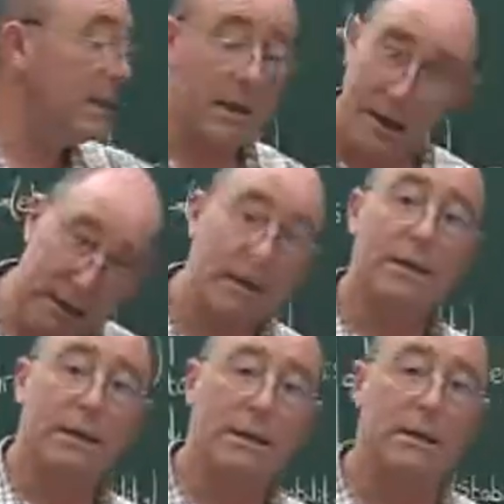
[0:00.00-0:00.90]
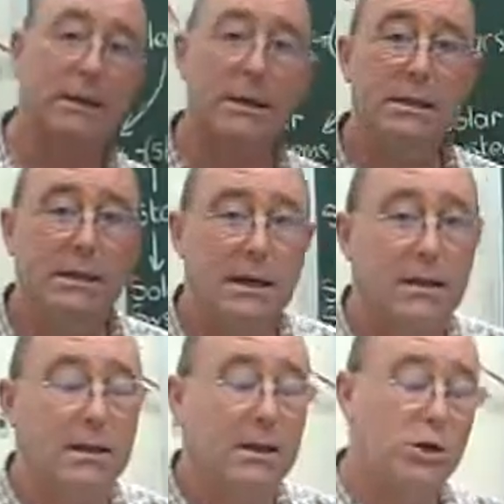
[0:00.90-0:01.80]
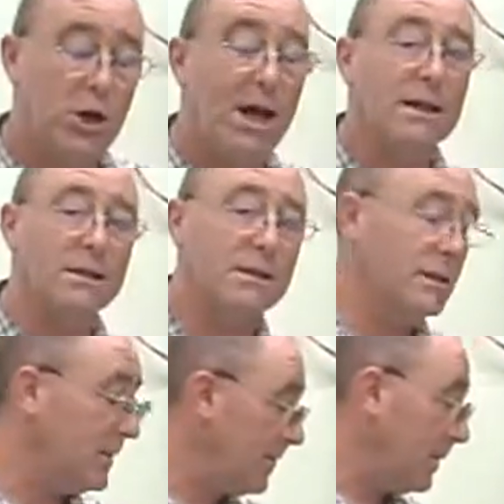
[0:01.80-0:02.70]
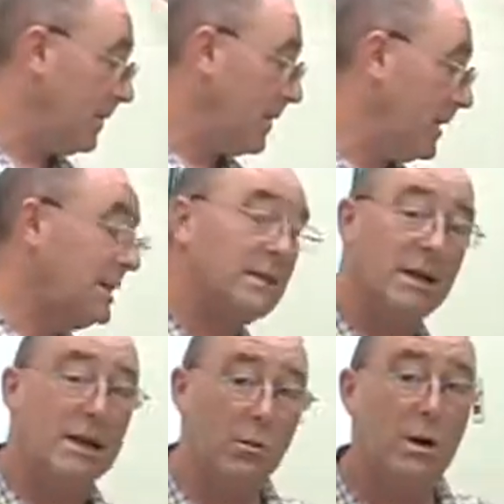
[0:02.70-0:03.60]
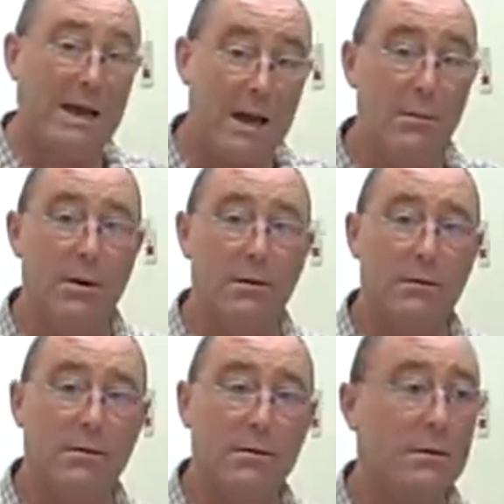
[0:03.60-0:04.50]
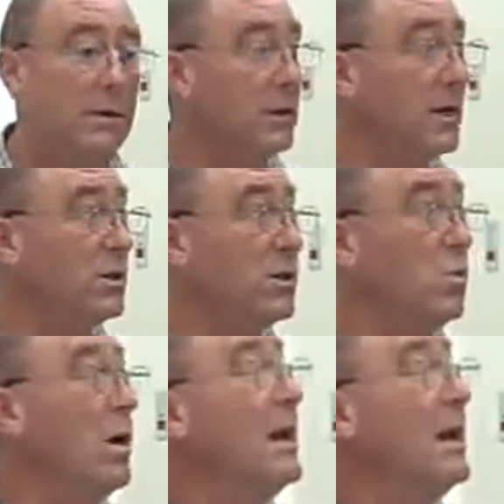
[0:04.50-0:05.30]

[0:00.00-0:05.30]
they stick together. The chance isn't that it will happen. That's just when it